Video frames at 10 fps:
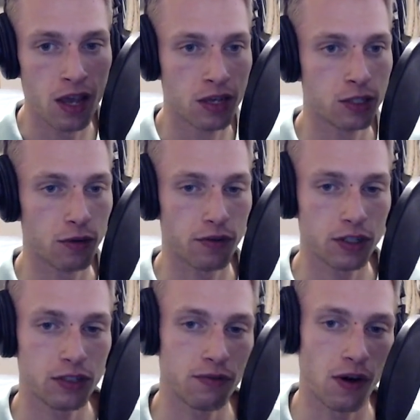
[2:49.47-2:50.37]
So
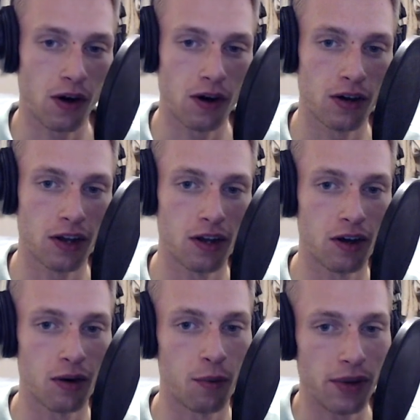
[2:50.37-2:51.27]
first of all,
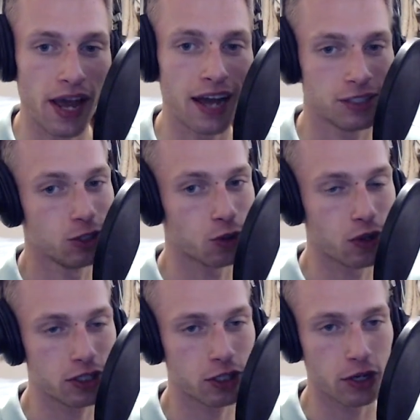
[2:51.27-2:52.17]
we had the
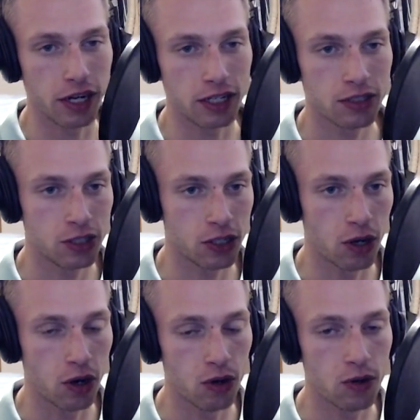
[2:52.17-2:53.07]
join screen,
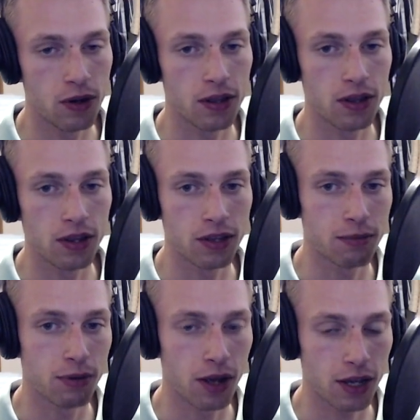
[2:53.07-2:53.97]
so the
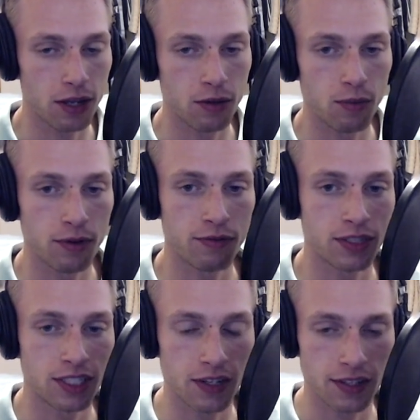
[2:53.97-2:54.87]
plugin would
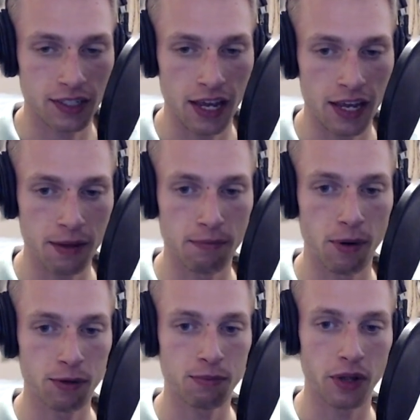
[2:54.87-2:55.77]
facilitate
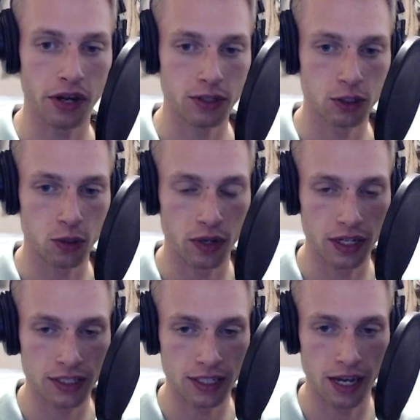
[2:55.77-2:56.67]
both players joining
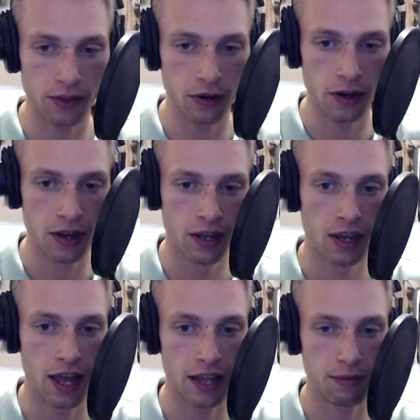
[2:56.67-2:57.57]
together
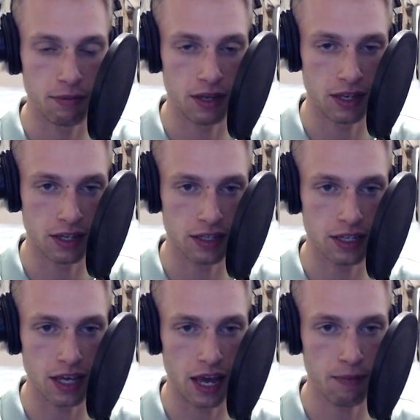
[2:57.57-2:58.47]
at the beginning of the
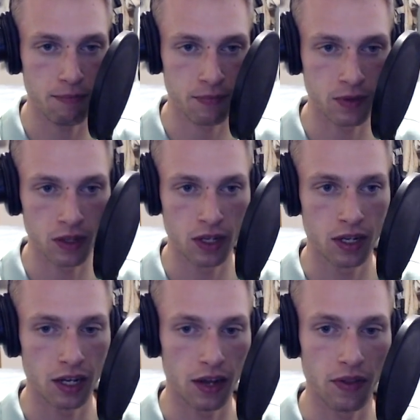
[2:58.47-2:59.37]
game.
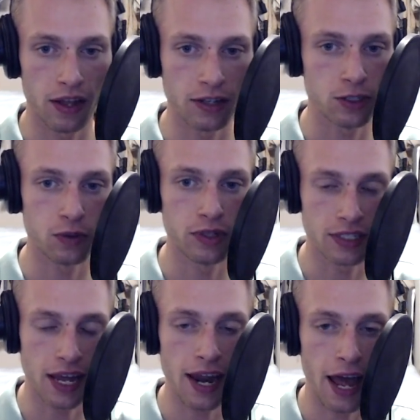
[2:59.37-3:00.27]
And then as soon as
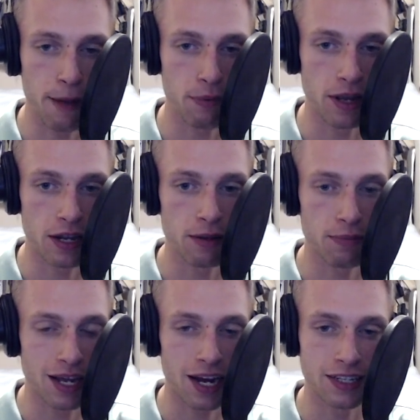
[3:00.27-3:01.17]
that happened,
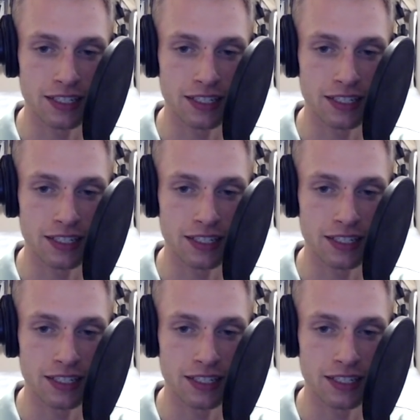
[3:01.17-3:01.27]
behind the